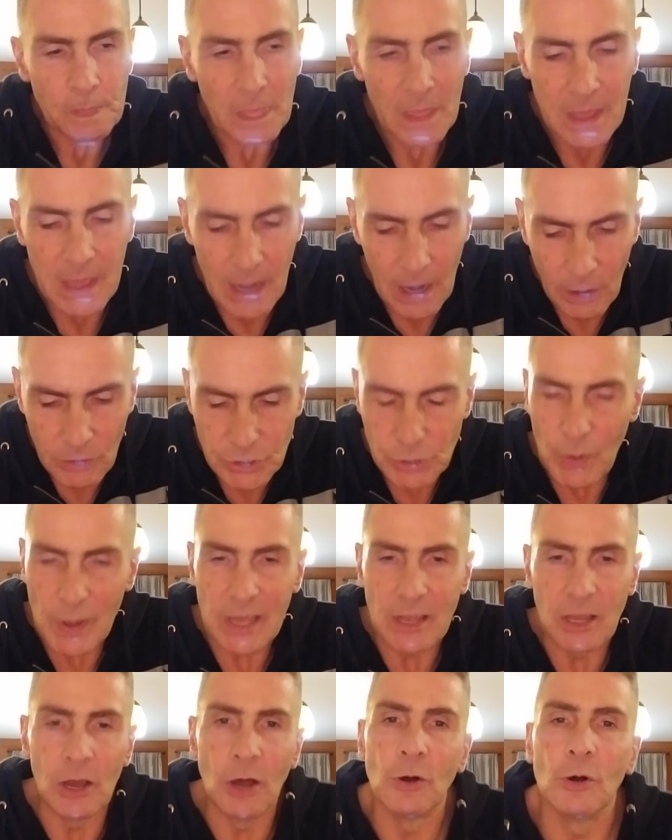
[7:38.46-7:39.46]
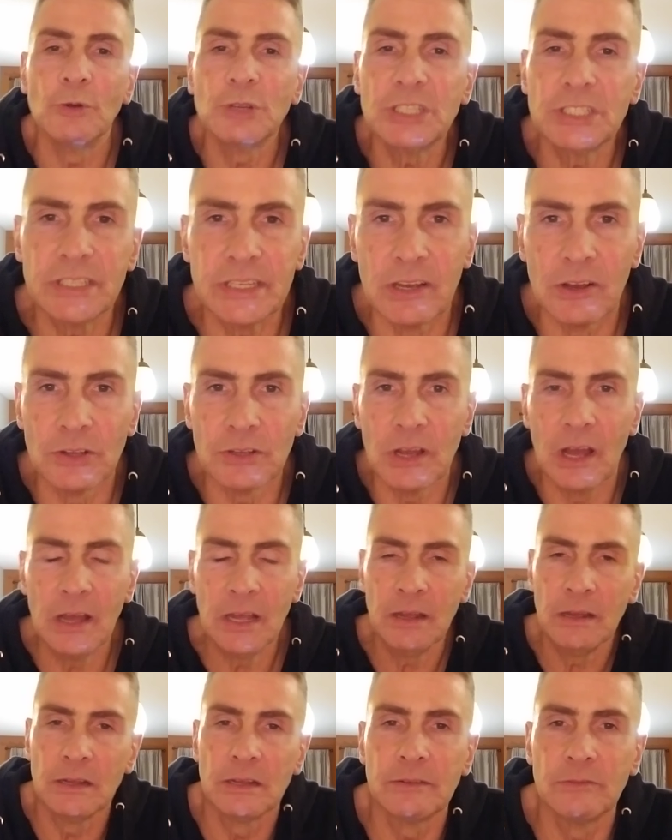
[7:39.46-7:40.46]
You know, so we can go steal
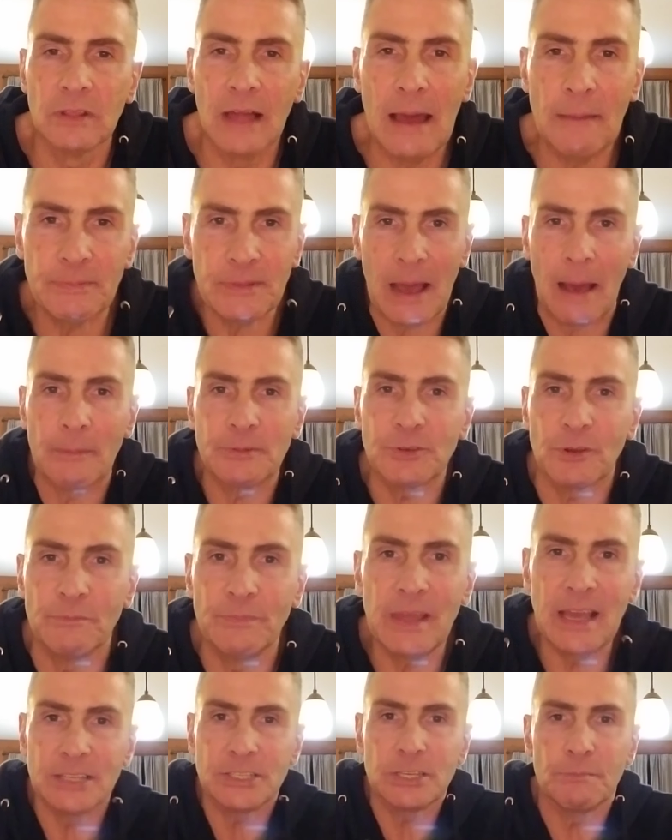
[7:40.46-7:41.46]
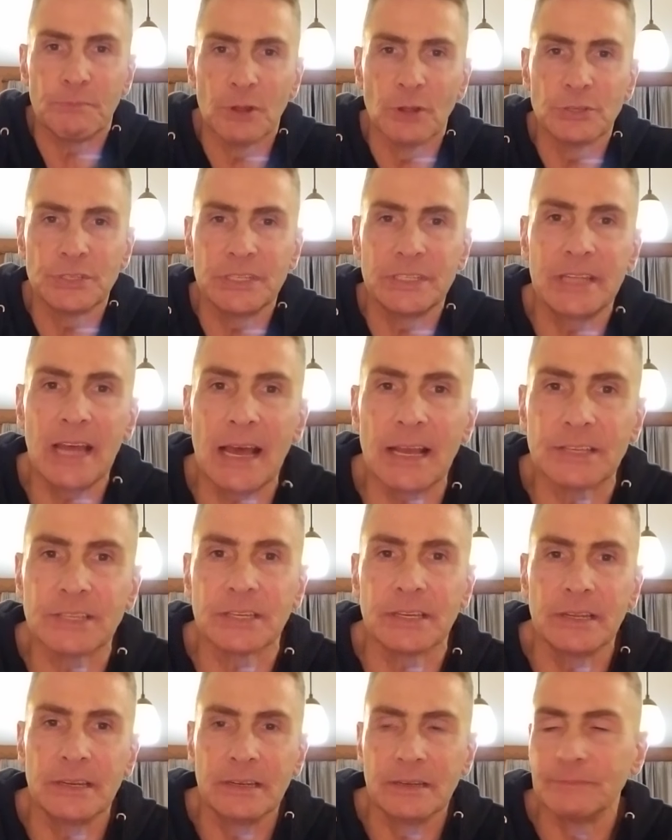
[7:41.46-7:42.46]
laptops from Nancy Pelosi's
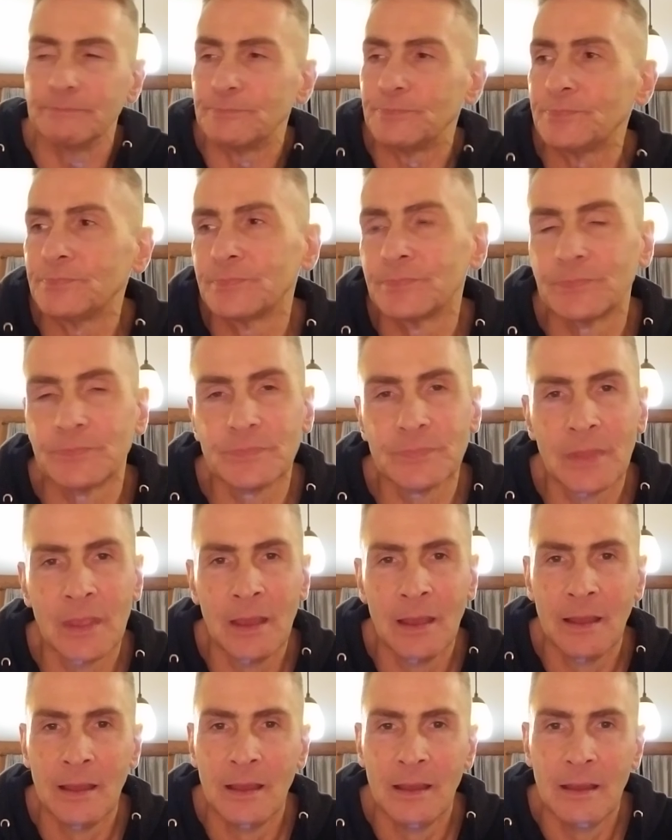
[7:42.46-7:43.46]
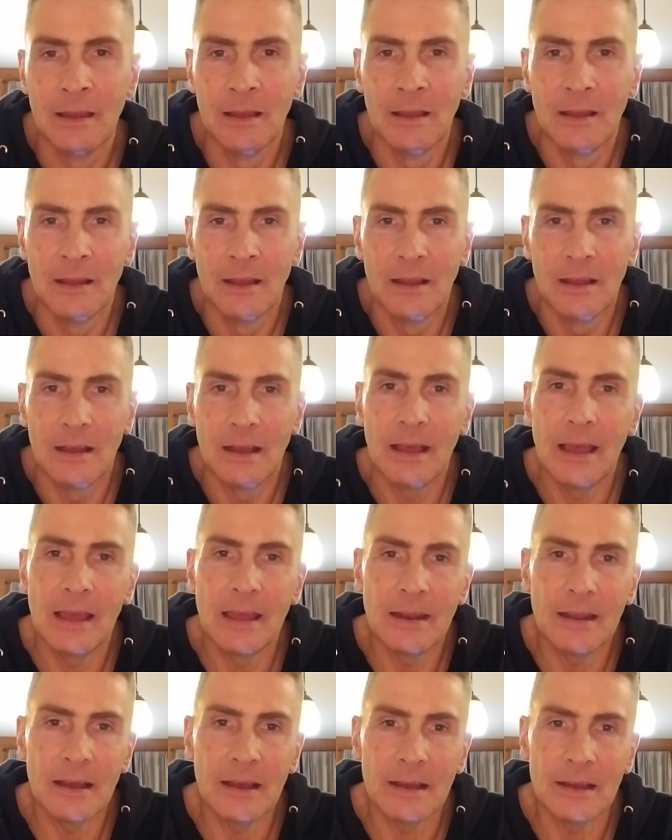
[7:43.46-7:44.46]
desk and
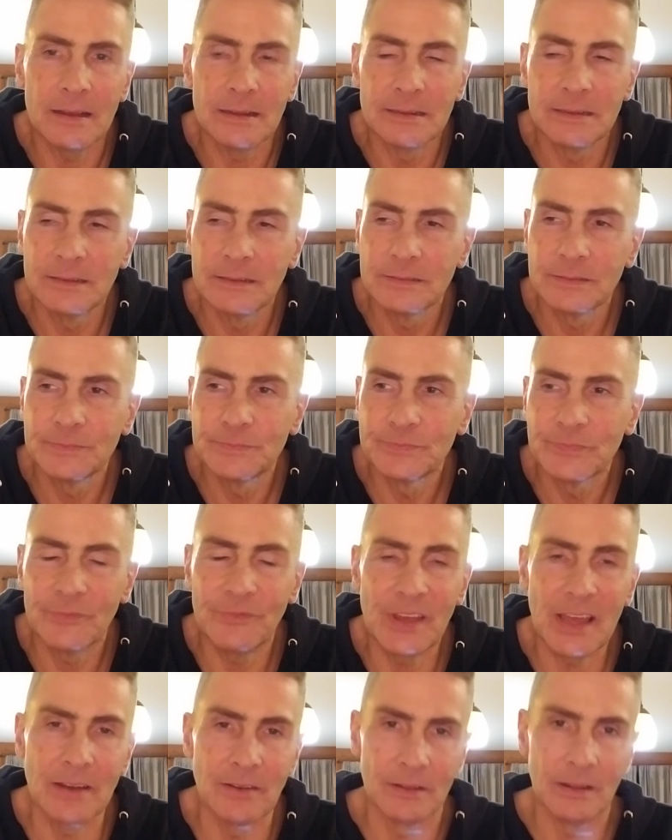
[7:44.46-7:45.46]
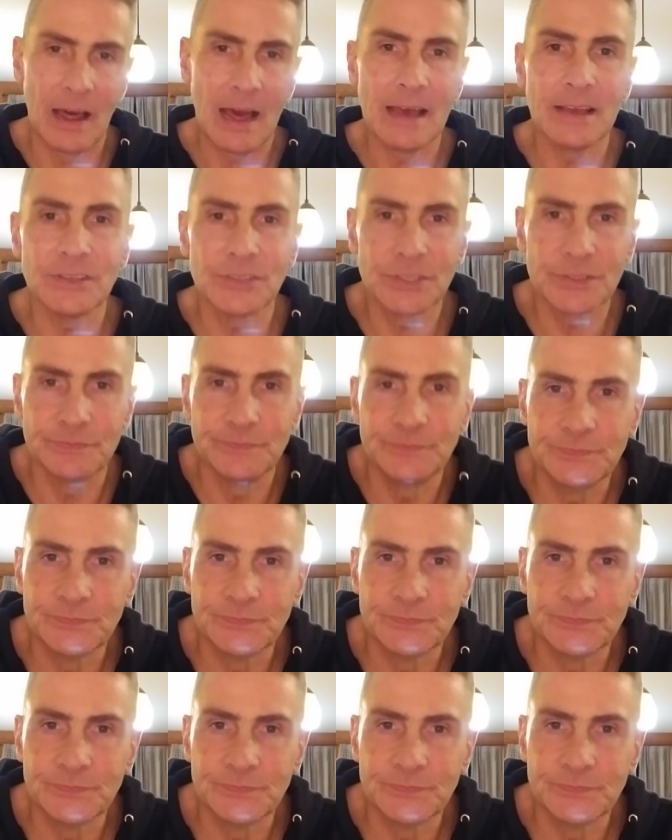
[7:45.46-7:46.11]
vandalize